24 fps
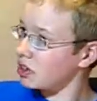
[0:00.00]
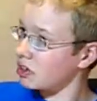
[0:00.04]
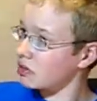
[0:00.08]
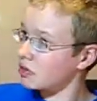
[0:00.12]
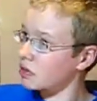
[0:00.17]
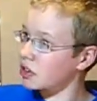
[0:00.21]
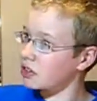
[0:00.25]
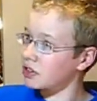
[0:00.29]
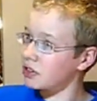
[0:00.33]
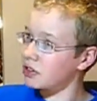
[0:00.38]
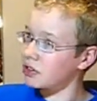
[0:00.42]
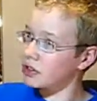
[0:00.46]

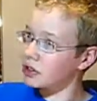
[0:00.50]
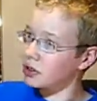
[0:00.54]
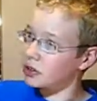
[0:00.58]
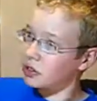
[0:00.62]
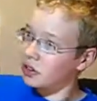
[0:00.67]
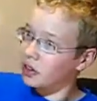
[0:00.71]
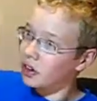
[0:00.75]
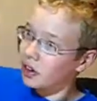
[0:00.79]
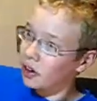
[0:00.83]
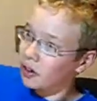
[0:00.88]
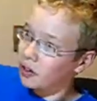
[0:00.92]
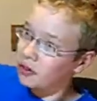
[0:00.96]
rescue
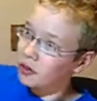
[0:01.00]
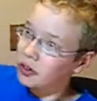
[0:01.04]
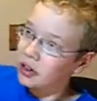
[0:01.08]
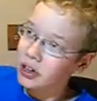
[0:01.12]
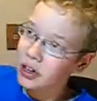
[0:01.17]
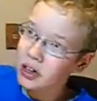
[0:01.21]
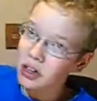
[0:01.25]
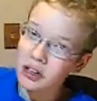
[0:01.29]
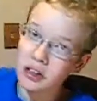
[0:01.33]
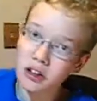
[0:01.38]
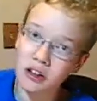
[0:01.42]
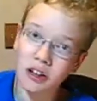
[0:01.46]
yourself,
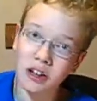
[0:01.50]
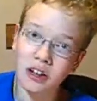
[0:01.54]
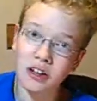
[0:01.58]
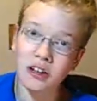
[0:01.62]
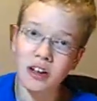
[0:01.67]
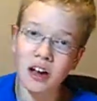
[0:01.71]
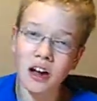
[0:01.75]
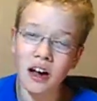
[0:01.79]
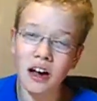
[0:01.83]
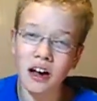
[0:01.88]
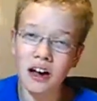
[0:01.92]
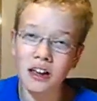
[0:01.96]
you can
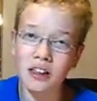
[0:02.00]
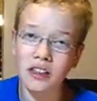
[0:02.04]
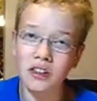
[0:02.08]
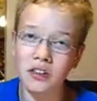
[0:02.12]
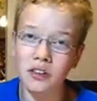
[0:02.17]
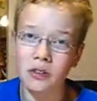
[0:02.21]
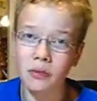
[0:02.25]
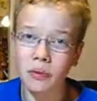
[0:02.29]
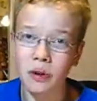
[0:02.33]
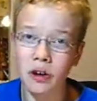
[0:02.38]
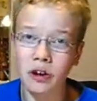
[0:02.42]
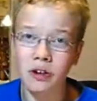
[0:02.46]
tie
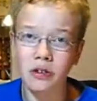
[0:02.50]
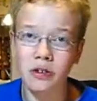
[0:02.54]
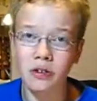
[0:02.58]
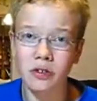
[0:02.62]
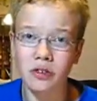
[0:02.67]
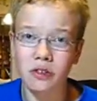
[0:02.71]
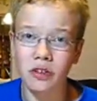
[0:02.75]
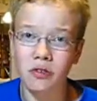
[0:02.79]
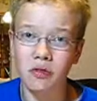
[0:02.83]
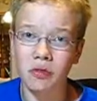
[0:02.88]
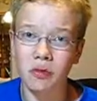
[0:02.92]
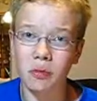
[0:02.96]
this around
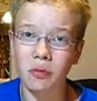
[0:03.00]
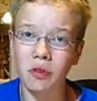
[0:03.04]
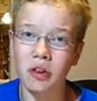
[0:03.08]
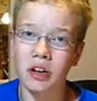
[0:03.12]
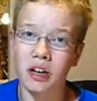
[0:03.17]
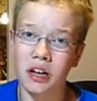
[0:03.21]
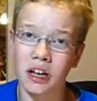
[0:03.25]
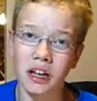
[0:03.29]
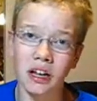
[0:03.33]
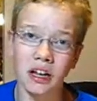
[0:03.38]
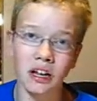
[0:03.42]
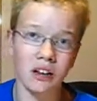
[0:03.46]
yourself with one
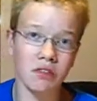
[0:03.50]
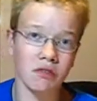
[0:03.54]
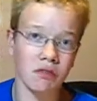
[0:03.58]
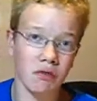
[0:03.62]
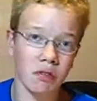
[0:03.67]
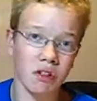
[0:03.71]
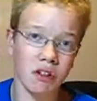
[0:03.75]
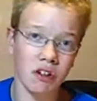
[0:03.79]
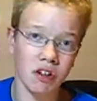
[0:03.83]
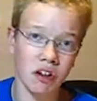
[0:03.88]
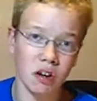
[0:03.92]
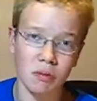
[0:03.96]
hand if
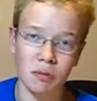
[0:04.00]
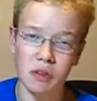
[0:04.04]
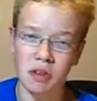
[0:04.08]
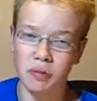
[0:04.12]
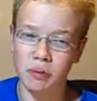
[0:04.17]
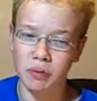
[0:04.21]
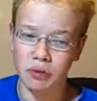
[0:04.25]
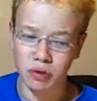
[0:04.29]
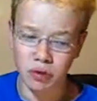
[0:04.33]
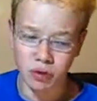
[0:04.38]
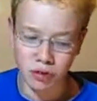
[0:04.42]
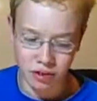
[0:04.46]
one arm is
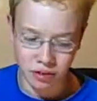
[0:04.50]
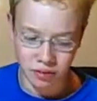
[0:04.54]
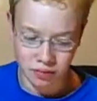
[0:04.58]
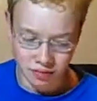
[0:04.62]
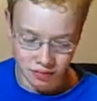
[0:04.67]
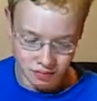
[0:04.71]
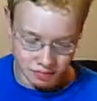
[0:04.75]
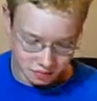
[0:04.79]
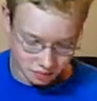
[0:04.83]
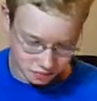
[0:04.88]
broken.